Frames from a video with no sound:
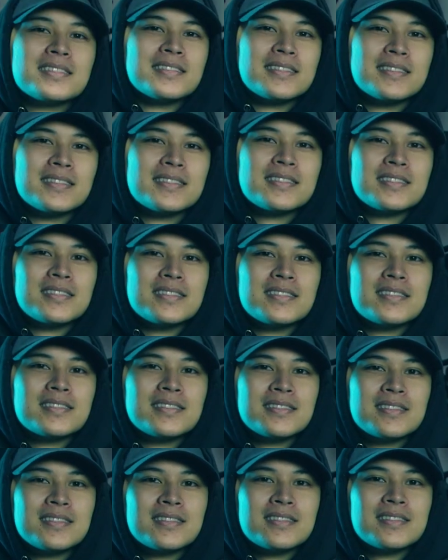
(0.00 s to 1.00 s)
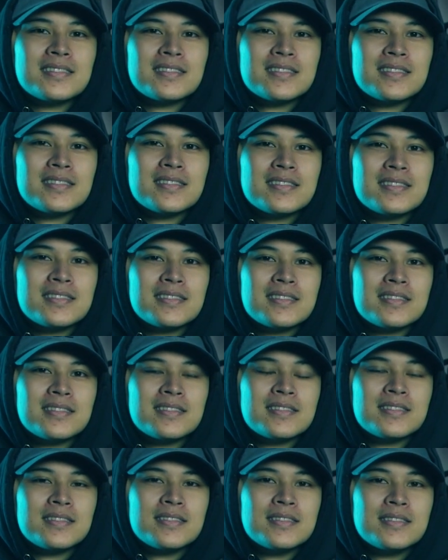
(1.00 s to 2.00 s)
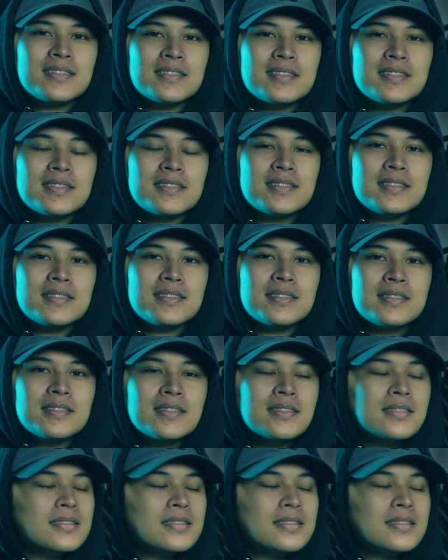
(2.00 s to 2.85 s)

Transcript: No words are spoken by the person on screen.